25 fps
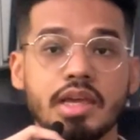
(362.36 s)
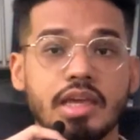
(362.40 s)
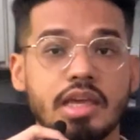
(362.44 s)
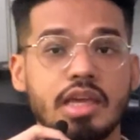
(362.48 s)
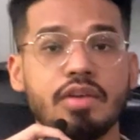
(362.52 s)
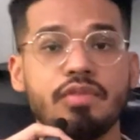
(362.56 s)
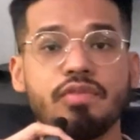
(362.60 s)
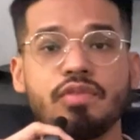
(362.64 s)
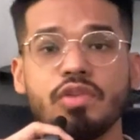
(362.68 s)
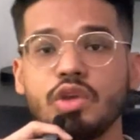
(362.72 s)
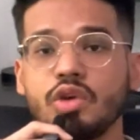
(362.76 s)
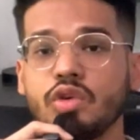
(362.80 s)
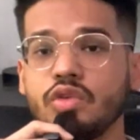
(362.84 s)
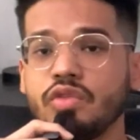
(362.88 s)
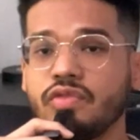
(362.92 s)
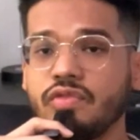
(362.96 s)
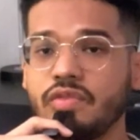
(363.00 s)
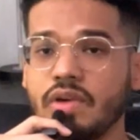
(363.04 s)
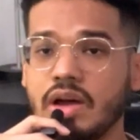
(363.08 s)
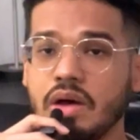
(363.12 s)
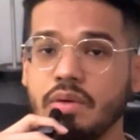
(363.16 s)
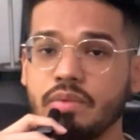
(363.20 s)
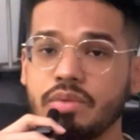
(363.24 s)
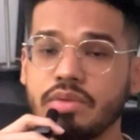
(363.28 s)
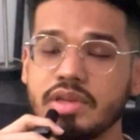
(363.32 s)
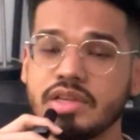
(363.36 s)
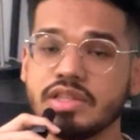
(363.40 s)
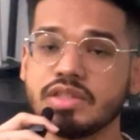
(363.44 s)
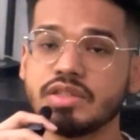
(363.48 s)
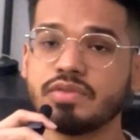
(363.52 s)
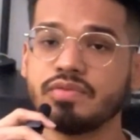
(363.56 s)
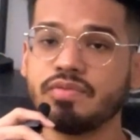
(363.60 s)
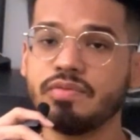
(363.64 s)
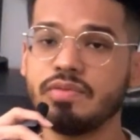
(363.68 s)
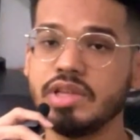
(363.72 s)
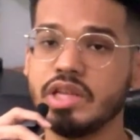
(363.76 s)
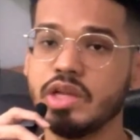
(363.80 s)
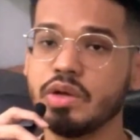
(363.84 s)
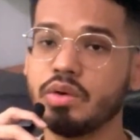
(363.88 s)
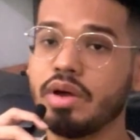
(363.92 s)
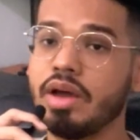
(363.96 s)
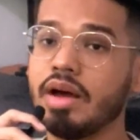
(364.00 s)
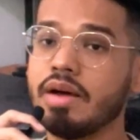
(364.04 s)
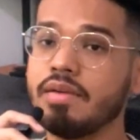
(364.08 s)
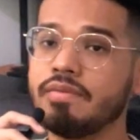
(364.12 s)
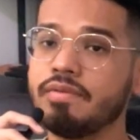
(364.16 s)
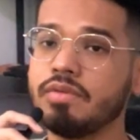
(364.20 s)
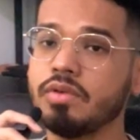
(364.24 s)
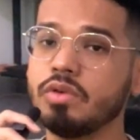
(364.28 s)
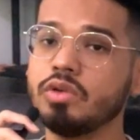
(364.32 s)
If you found this video
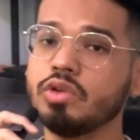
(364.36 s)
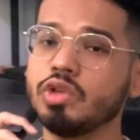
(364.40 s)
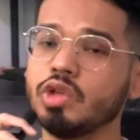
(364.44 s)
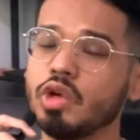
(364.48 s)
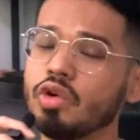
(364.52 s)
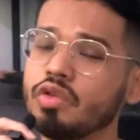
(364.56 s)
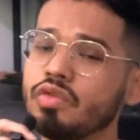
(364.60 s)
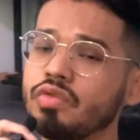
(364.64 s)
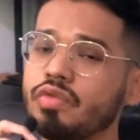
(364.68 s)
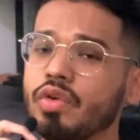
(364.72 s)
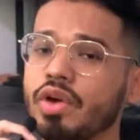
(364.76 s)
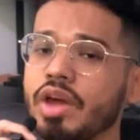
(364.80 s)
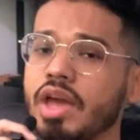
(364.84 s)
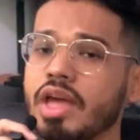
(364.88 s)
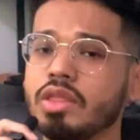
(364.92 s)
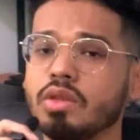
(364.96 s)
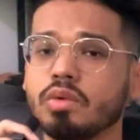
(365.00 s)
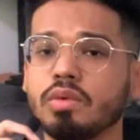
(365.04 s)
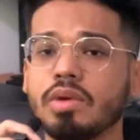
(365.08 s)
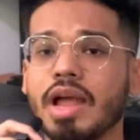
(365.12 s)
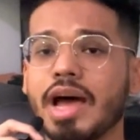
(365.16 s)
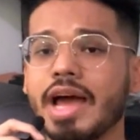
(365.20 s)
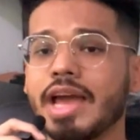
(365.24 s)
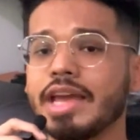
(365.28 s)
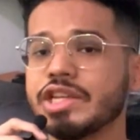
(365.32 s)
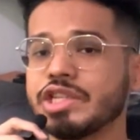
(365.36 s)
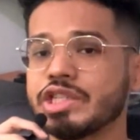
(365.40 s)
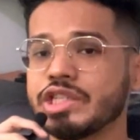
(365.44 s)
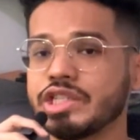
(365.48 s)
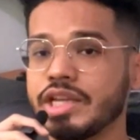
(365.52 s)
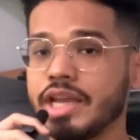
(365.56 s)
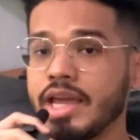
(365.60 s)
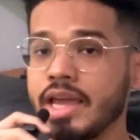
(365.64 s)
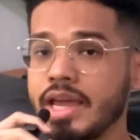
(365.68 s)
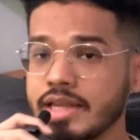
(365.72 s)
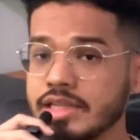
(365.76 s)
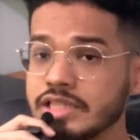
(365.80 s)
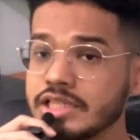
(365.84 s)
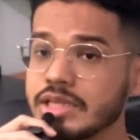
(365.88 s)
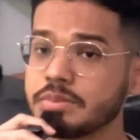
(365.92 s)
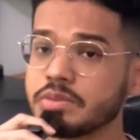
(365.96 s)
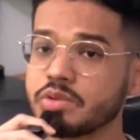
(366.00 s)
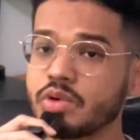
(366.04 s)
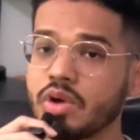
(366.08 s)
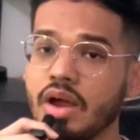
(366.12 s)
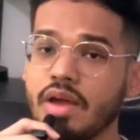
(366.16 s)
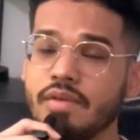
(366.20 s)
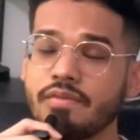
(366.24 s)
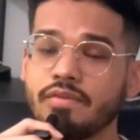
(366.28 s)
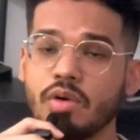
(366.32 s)
helpful, don't forget to like, share, and
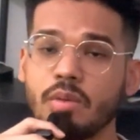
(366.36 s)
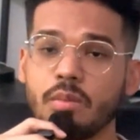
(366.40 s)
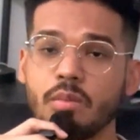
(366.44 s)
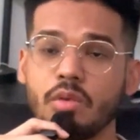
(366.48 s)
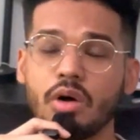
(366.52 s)
subscribe for